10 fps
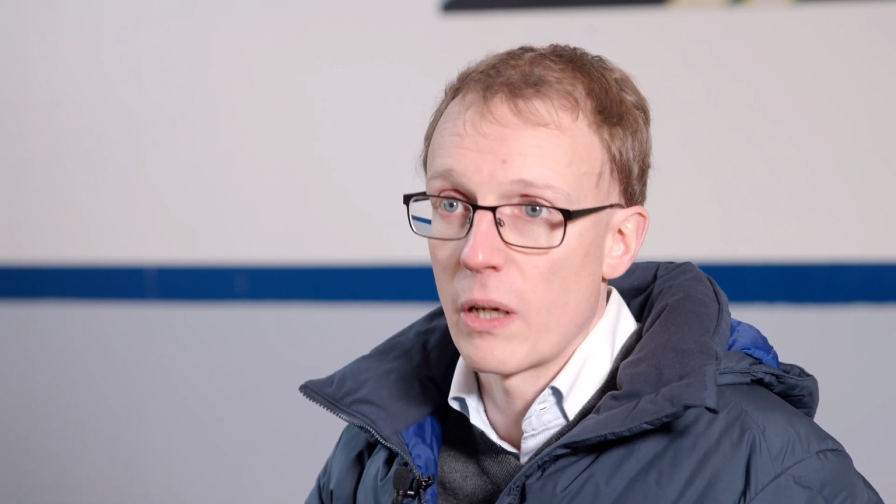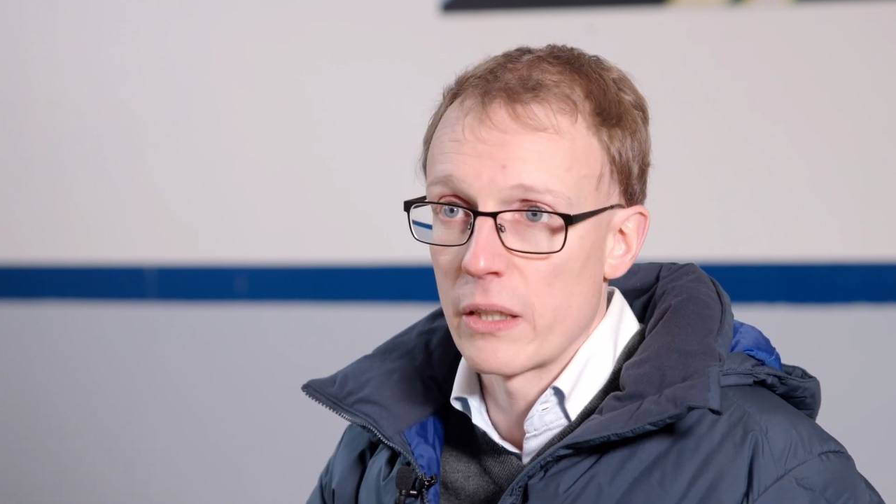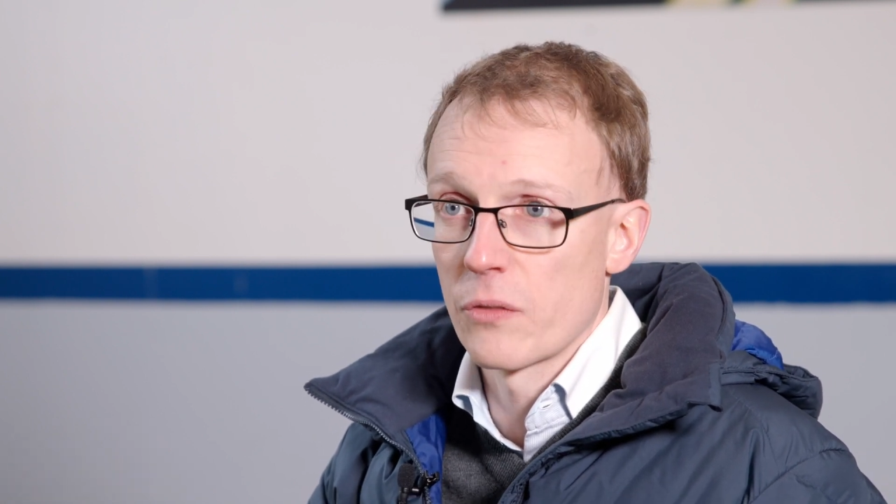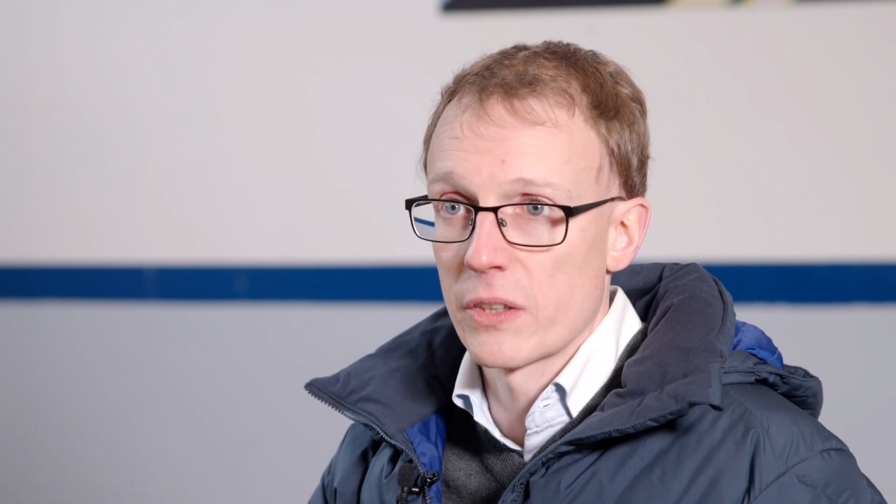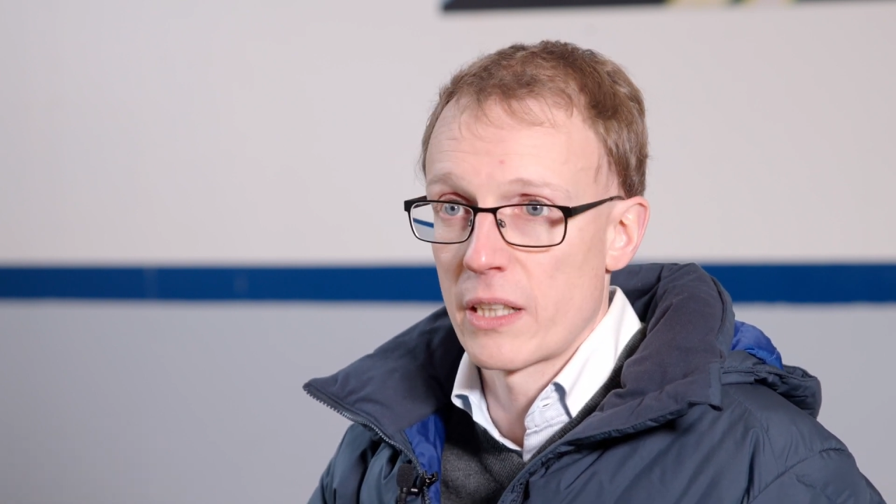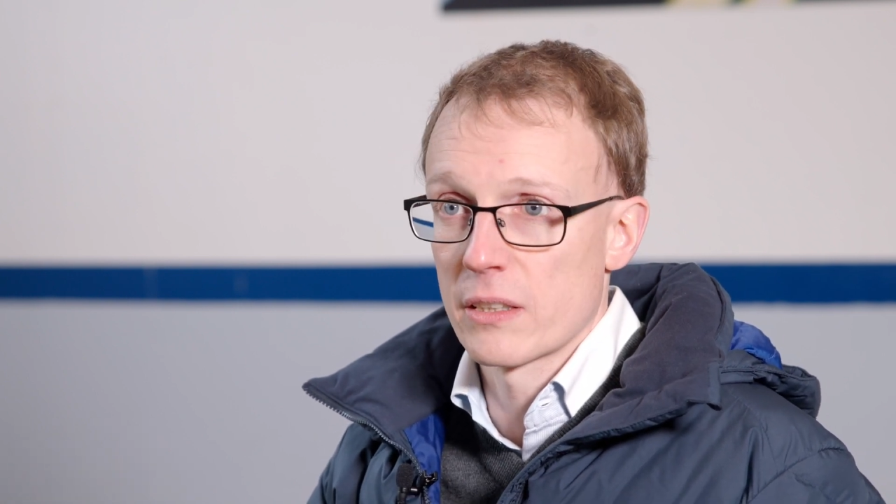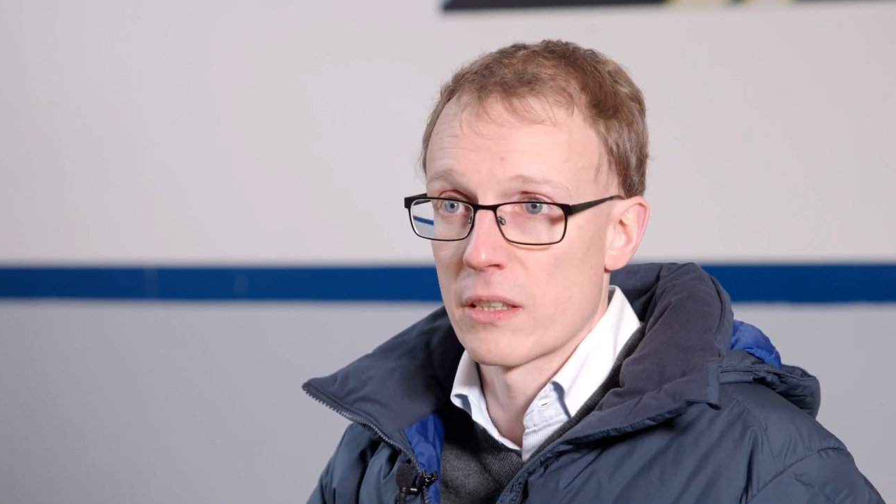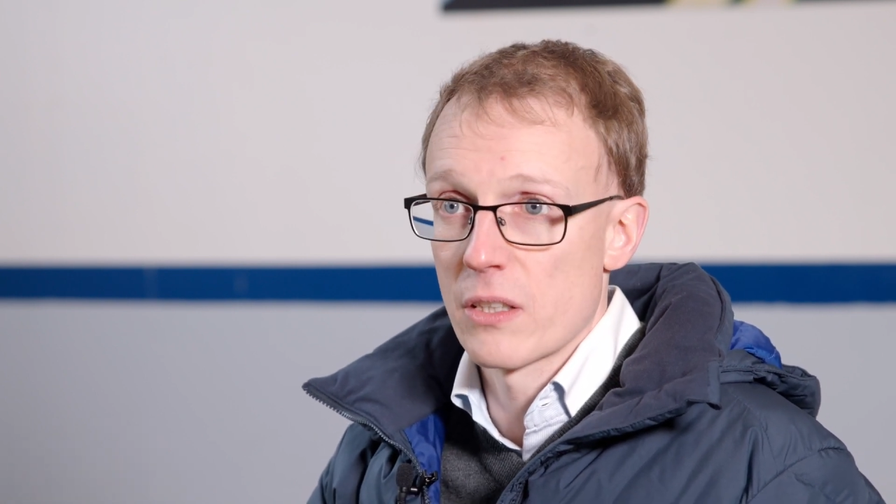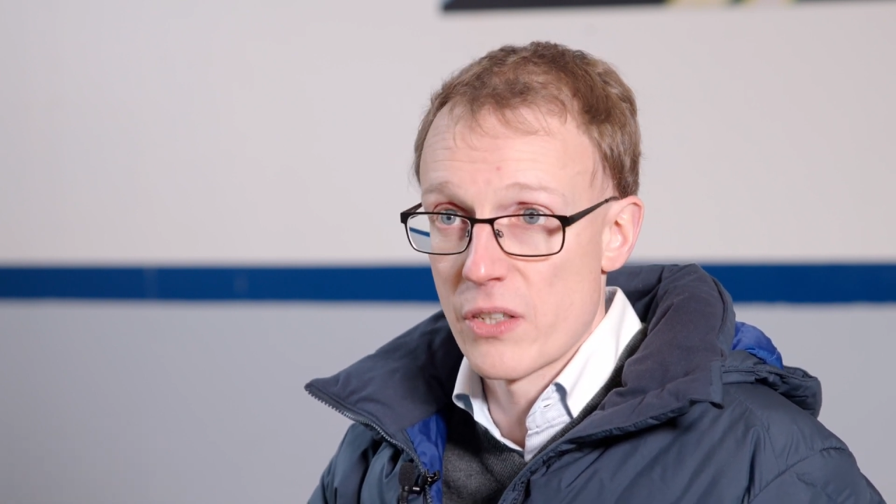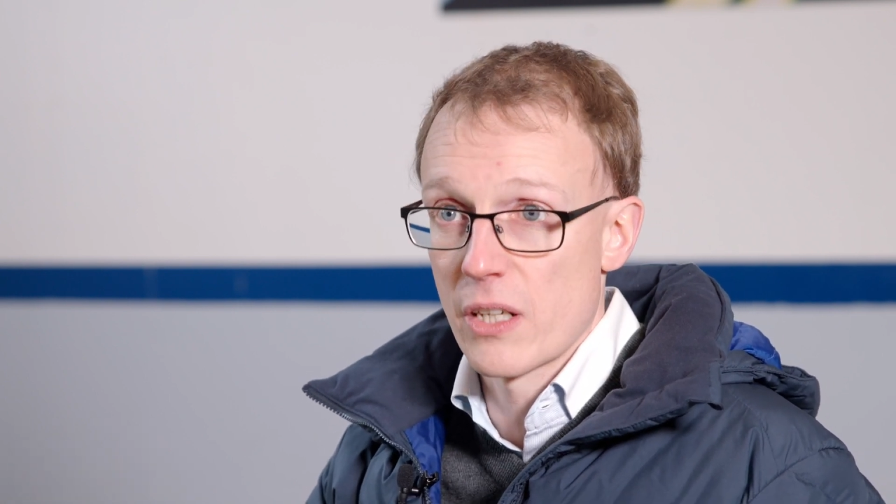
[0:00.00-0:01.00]
one of
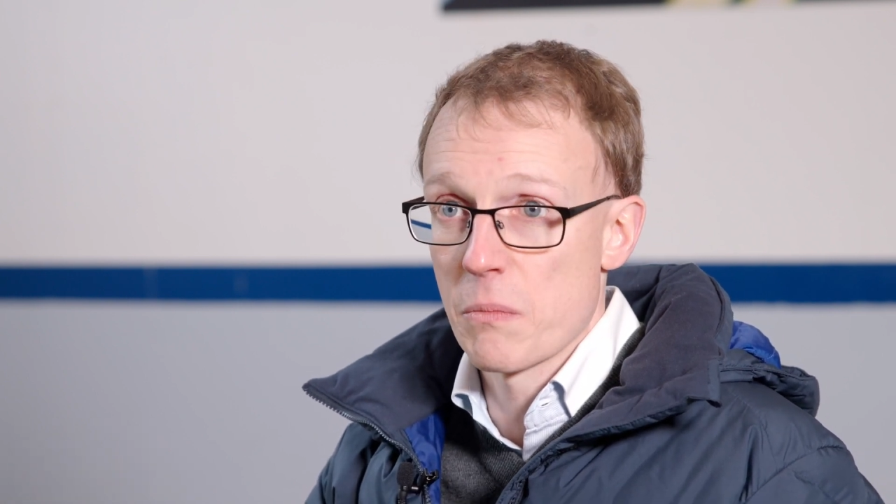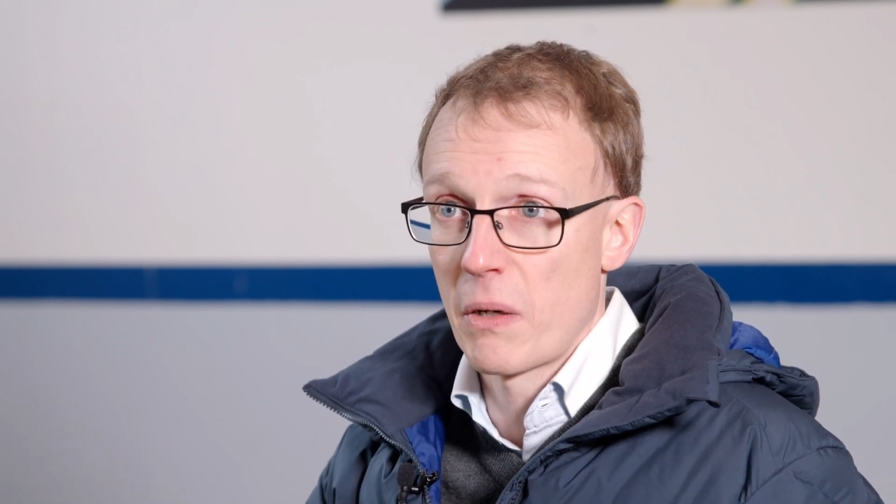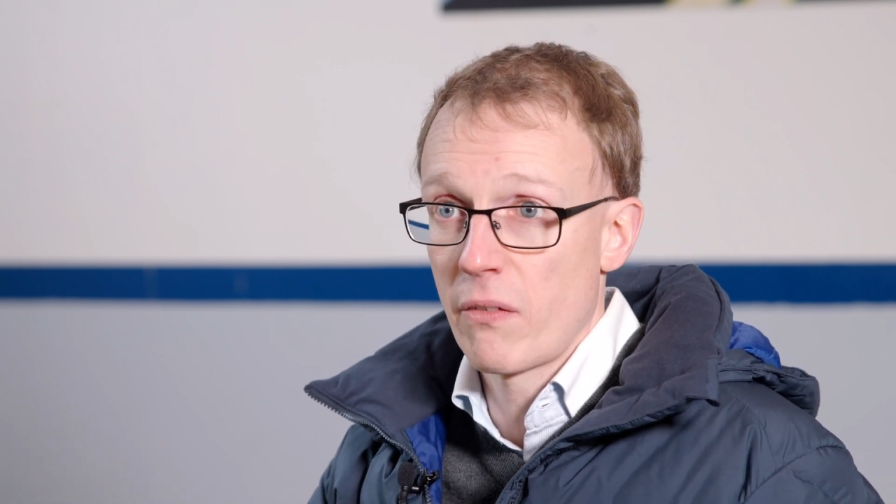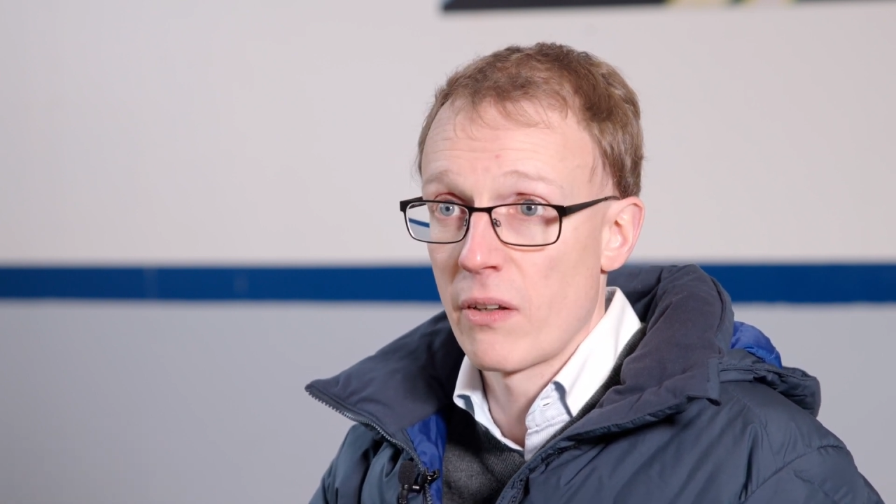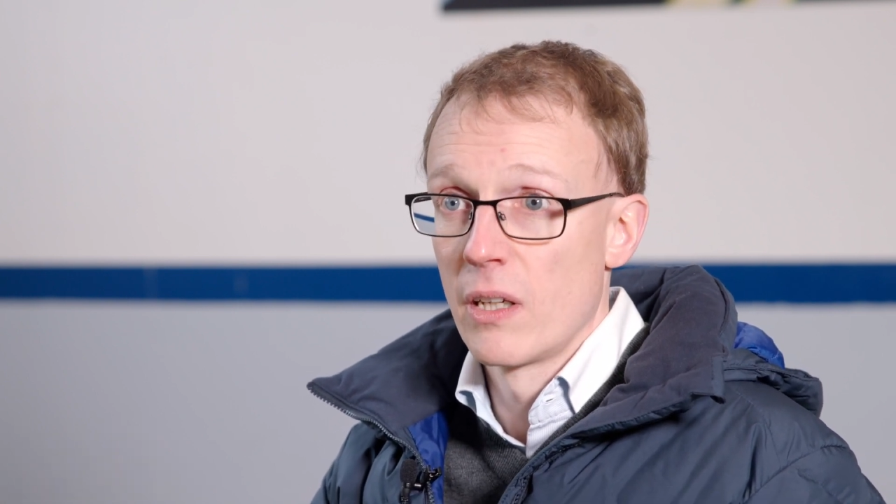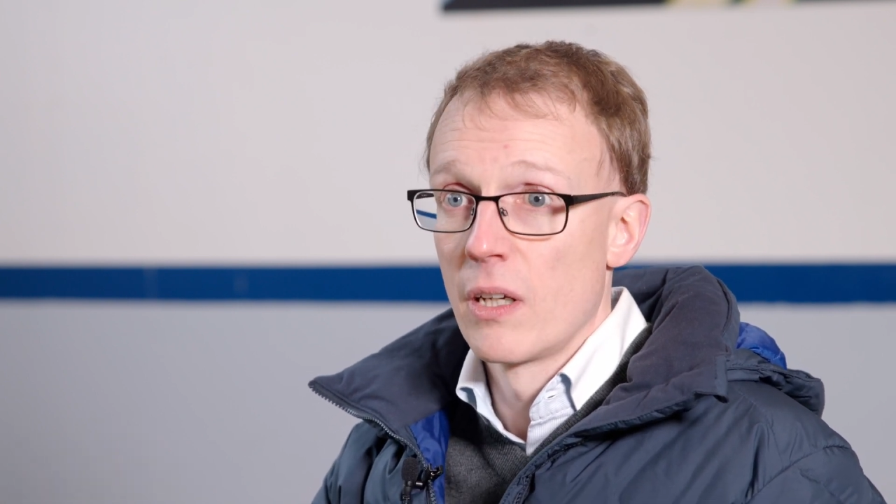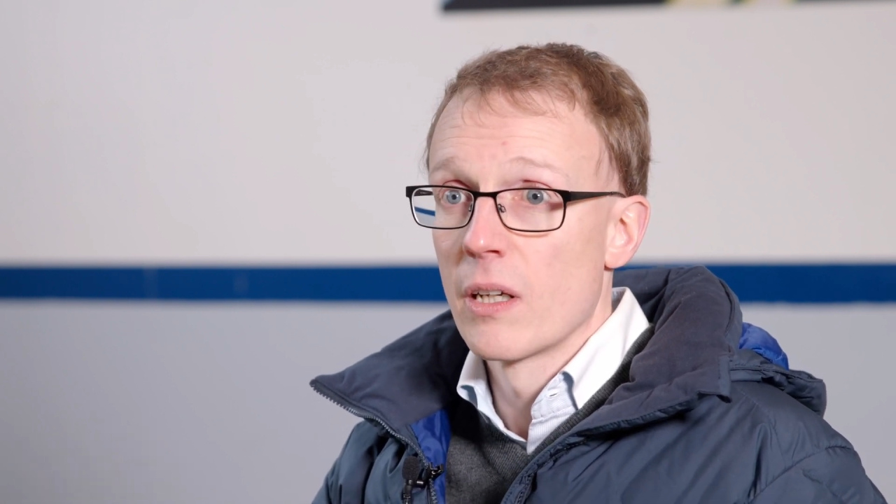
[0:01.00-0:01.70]
another 6 months